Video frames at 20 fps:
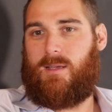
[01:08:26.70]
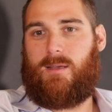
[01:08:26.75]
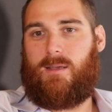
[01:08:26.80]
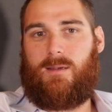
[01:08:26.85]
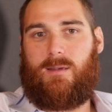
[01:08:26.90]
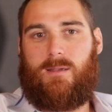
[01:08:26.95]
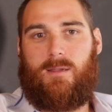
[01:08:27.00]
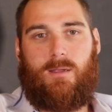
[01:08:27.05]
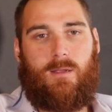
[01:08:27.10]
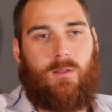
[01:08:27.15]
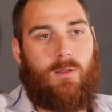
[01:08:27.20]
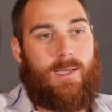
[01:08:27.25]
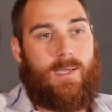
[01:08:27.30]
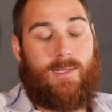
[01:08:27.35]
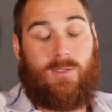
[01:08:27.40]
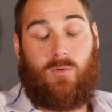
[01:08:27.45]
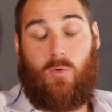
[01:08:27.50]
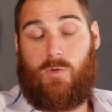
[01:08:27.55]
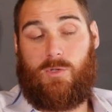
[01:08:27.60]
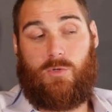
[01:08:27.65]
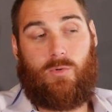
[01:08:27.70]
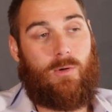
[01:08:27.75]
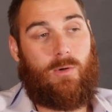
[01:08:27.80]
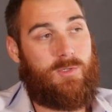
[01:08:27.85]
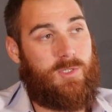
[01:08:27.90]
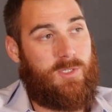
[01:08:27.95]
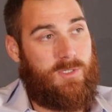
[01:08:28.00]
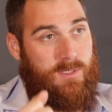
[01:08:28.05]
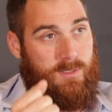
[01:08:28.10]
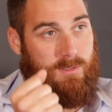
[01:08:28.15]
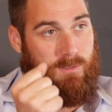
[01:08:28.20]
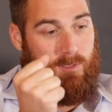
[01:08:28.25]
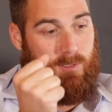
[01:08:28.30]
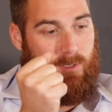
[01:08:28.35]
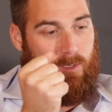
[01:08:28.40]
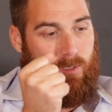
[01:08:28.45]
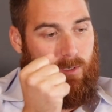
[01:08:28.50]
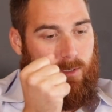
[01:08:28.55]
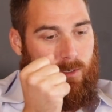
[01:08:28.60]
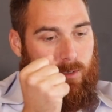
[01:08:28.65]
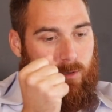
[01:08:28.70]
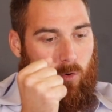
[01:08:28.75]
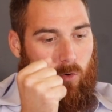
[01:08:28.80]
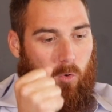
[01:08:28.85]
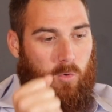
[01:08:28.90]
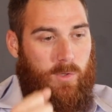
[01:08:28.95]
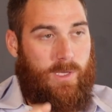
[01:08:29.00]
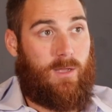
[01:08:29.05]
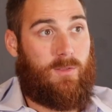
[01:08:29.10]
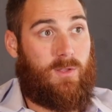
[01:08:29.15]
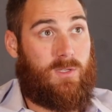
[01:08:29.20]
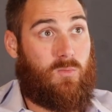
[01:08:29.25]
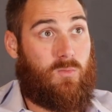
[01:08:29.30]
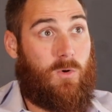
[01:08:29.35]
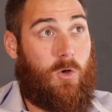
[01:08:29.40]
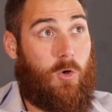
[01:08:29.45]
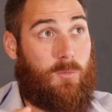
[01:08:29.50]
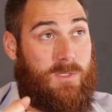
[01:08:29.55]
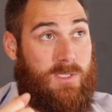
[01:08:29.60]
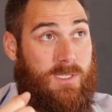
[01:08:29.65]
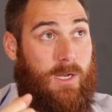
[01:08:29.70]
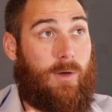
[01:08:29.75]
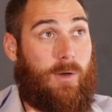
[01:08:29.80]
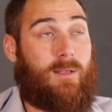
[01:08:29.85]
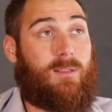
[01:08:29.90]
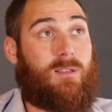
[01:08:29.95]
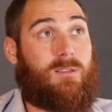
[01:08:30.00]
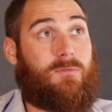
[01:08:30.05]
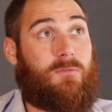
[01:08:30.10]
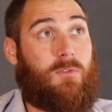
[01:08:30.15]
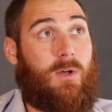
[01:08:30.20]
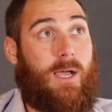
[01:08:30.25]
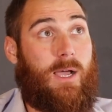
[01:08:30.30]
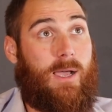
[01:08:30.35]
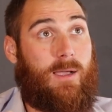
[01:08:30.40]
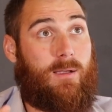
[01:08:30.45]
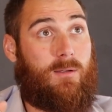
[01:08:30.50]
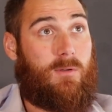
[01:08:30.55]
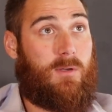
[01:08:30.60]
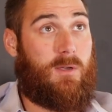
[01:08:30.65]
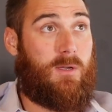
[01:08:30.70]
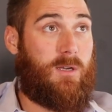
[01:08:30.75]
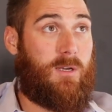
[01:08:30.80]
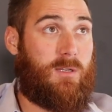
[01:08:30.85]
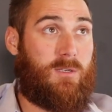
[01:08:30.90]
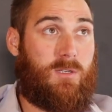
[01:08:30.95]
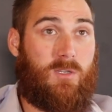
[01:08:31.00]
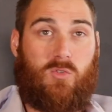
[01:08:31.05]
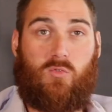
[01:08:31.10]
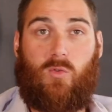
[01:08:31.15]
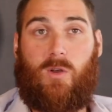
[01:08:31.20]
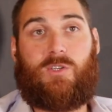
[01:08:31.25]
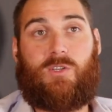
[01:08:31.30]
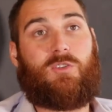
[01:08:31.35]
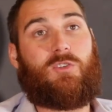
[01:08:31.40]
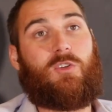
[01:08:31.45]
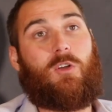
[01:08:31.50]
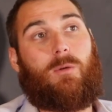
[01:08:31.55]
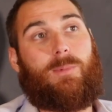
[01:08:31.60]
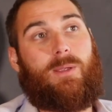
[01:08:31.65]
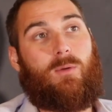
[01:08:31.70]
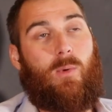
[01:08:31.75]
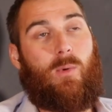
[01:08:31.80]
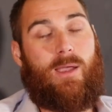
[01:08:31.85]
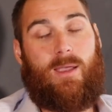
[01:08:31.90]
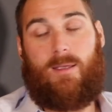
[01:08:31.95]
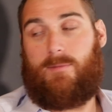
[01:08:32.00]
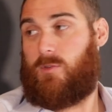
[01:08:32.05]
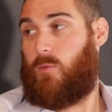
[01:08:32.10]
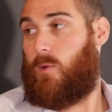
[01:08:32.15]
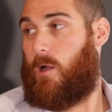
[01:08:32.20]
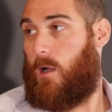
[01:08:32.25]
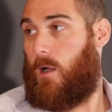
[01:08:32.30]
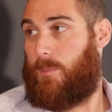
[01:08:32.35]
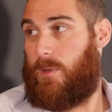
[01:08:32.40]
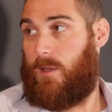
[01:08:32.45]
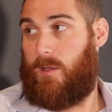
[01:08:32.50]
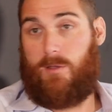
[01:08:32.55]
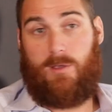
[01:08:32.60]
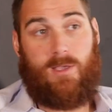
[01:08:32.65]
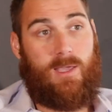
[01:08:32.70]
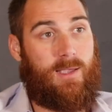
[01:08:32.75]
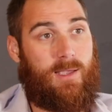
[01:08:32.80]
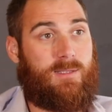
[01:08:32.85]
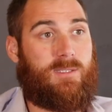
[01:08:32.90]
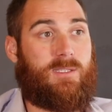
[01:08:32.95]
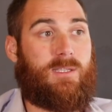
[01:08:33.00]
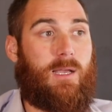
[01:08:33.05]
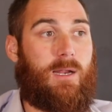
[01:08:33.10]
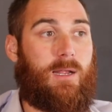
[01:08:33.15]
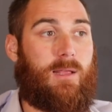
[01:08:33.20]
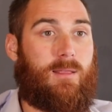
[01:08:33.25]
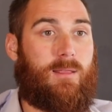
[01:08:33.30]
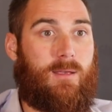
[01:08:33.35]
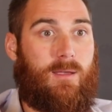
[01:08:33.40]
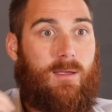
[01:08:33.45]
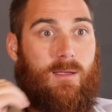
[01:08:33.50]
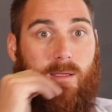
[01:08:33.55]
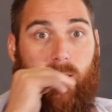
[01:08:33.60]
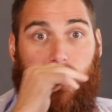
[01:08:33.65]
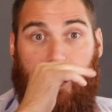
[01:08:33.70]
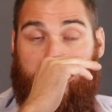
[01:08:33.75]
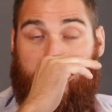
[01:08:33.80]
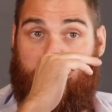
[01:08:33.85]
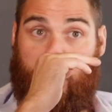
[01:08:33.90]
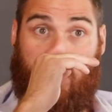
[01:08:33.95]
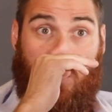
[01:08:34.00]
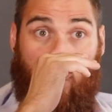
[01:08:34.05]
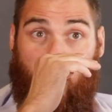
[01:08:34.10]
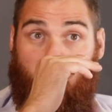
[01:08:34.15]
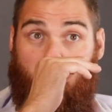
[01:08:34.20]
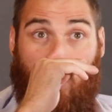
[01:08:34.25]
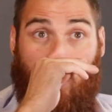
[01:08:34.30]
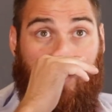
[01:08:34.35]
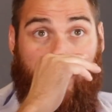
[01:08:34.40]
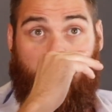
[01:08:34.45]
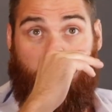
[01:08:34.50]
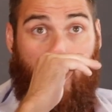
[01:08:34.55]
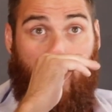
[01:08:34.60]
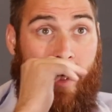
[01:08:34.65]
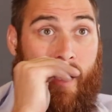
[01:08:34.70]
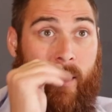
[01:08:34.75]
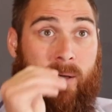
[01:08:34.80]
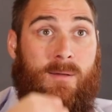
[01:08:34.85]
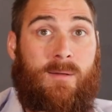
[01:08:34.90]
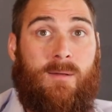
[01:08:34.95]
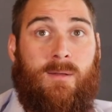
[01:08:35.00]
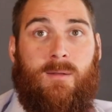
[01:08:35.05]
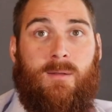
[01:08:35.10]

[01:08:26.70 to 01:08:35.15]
And like I told you, I was just holding on these ropes, staring at this flag, destruction derby waves around me. You can't see anything. You're cold. You're wet.